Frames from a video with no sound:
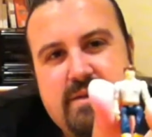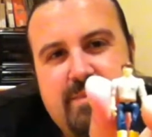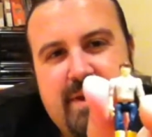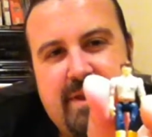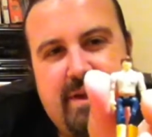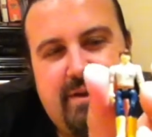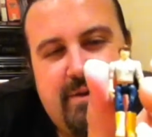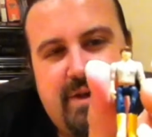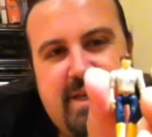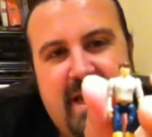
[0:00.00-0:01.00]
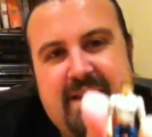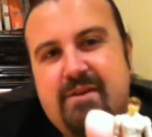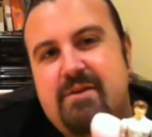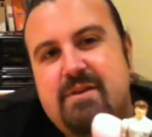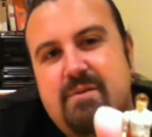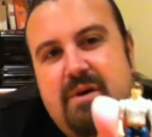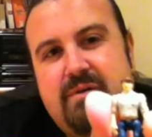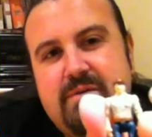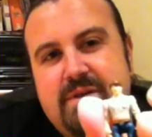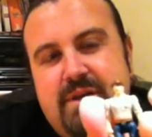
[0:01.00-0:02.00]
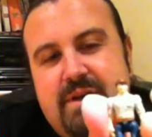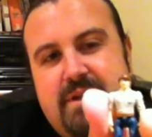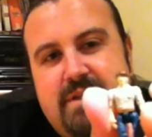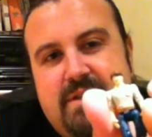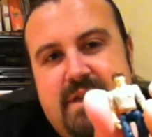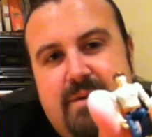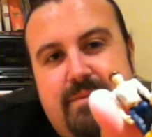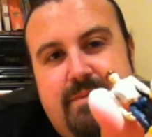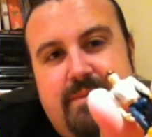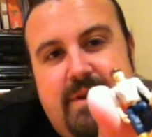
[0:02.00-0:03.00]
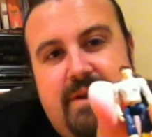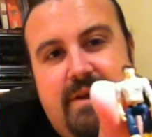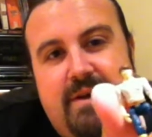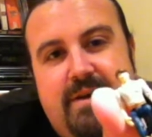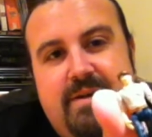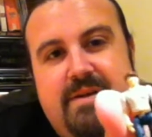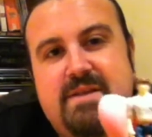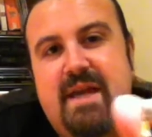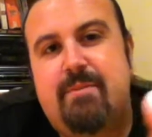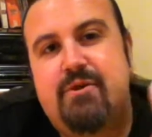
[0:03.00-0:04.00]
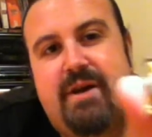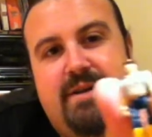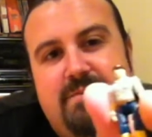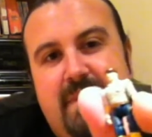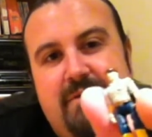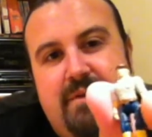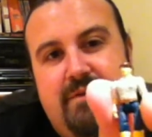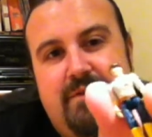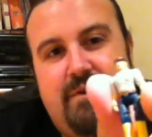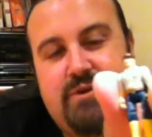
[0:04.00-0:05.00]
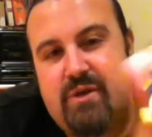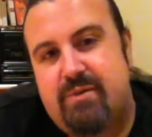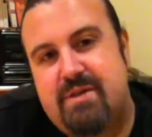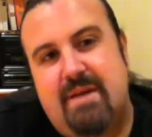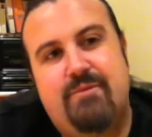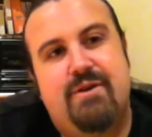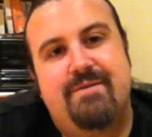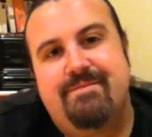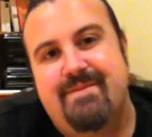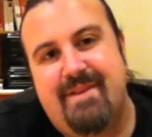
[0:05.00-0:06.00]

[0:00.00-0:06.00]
It's a pity they don't do a Daniel as well, so you can stick it in Snapdragon's mouth if you've got a G1 Snapdragon.